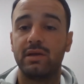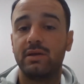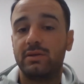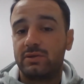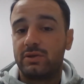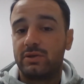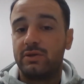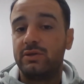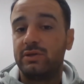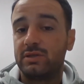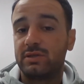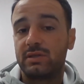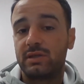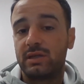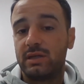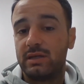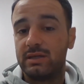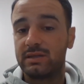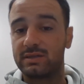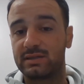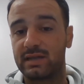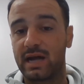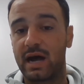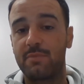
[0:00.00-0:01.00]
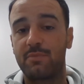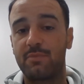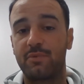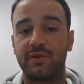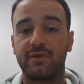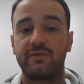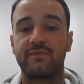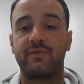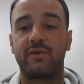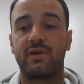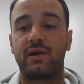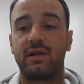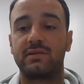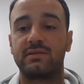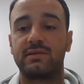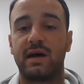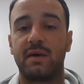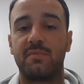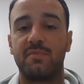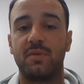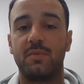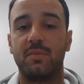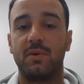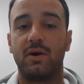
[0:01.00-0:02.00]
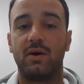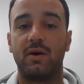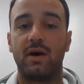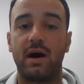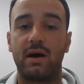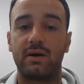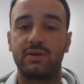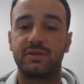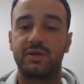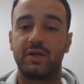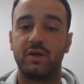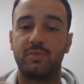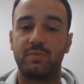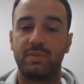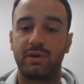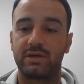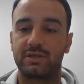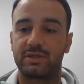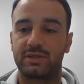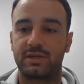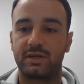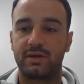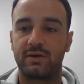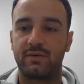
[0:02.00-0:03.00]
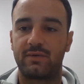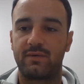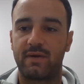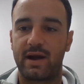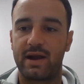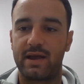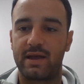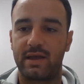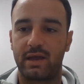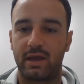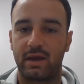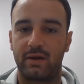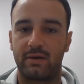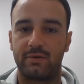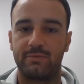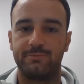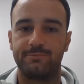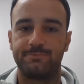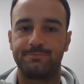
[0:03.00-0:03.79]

So you just stop with your foot on top of the ball. I'll show you a picture right here.